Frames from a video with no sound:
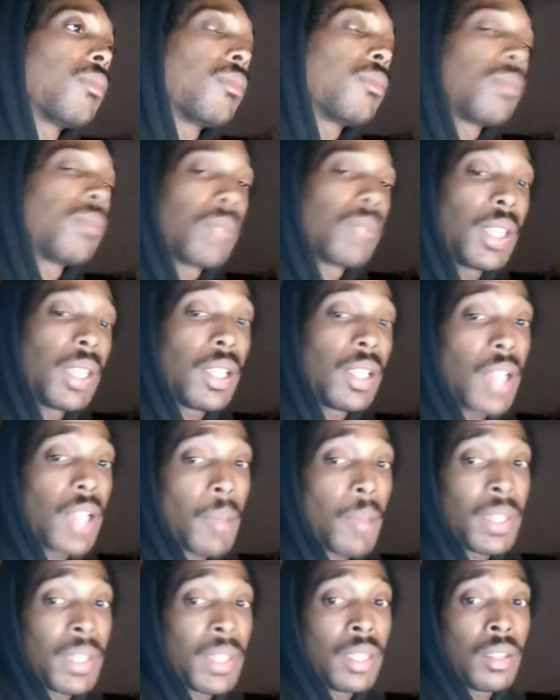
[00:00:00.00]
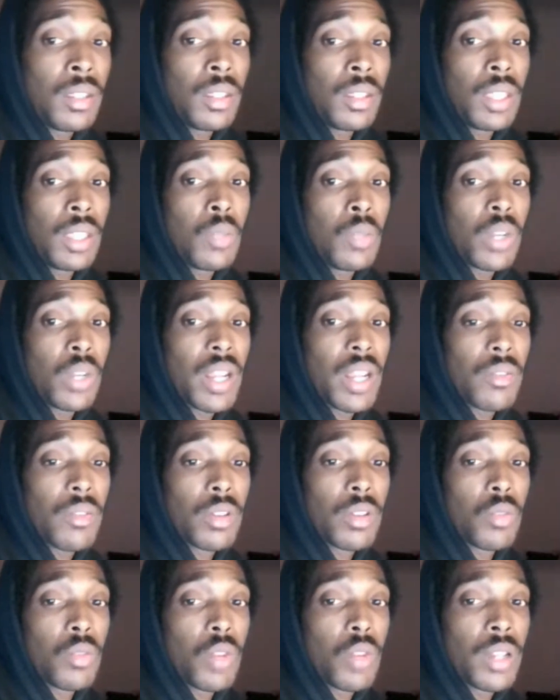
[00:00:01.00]
He
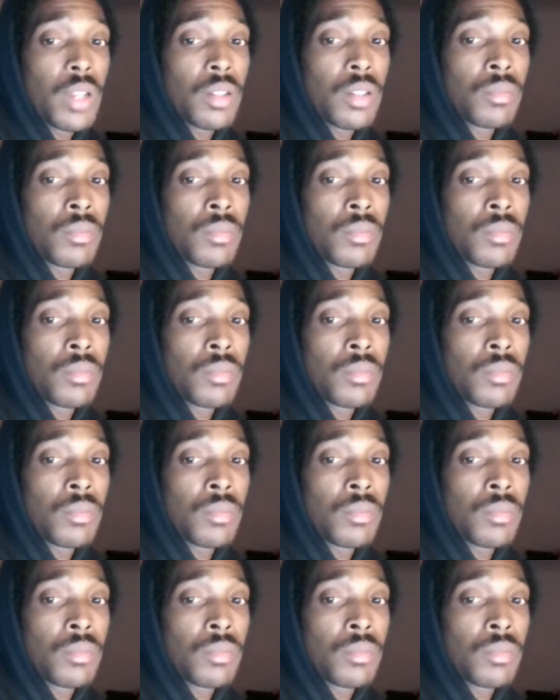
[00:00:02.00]
whatever and won.